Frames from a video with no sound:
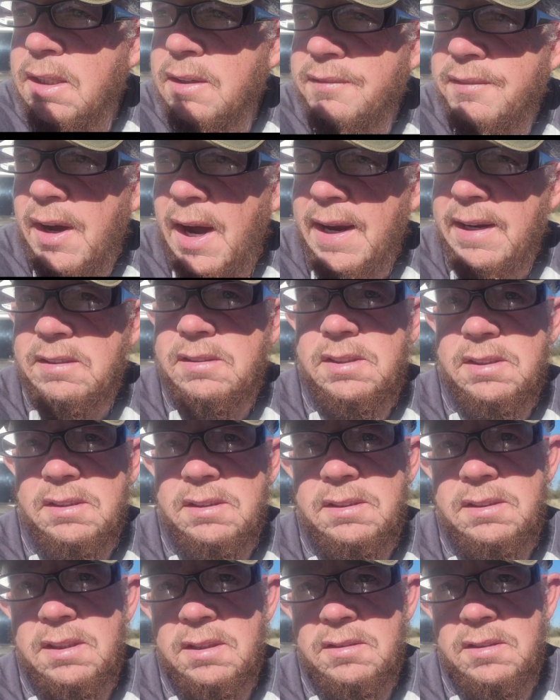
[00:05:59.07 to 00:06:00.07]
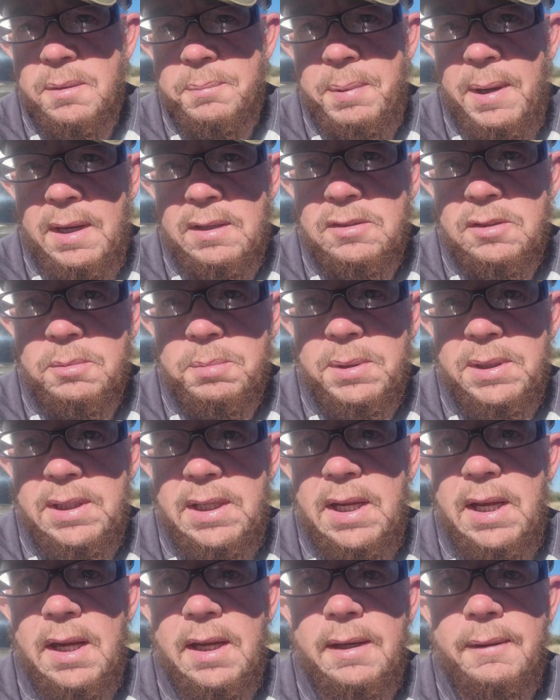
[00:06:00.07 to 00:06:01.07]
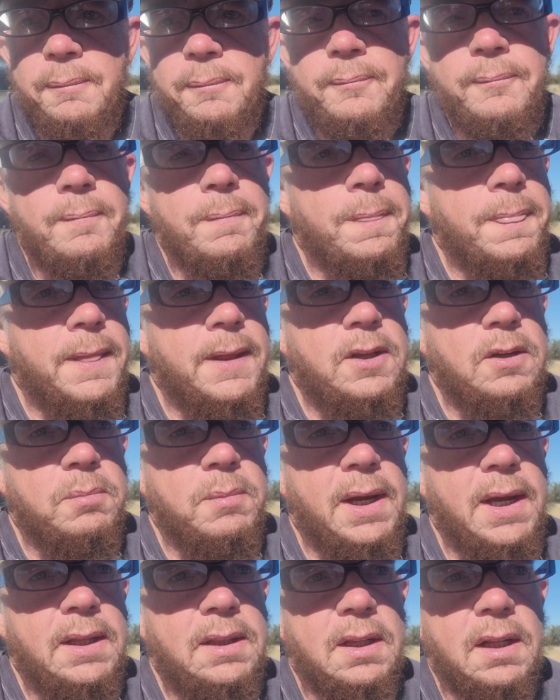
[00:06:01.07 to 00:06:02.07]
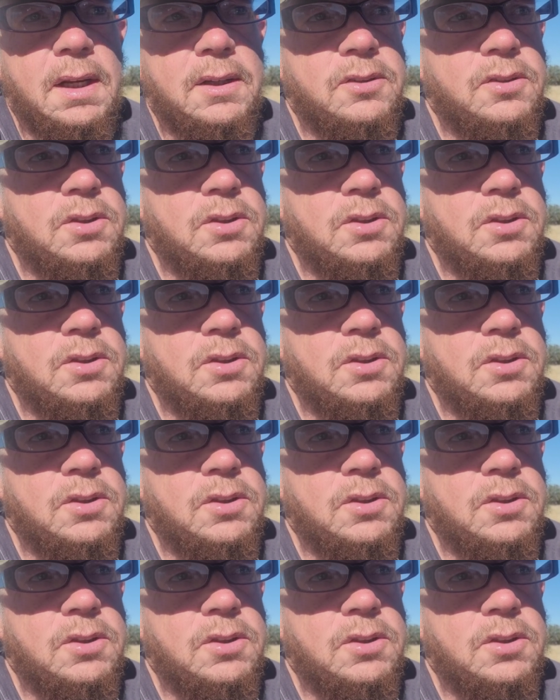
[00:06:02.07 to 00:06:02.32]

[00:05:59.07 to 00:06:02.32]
devices as I possibly can to make the